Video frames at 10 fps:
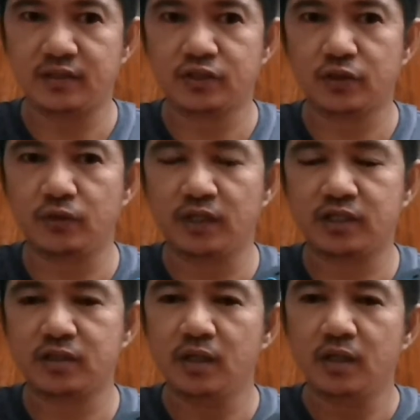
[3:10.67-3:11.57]
So
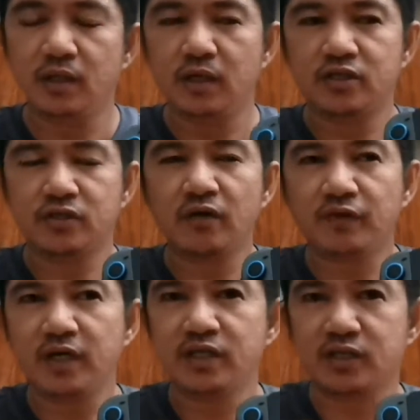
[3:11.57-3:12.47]
it's not
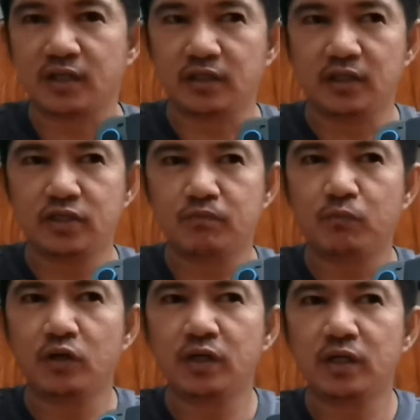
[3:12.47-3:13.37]
really subtle. It's
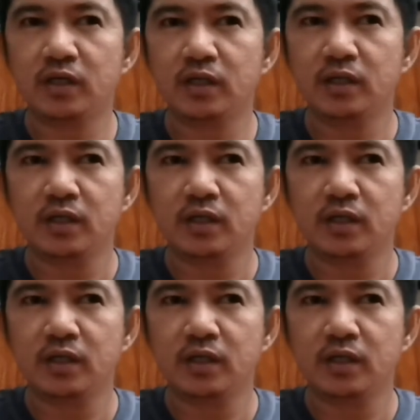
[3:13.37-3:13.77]
more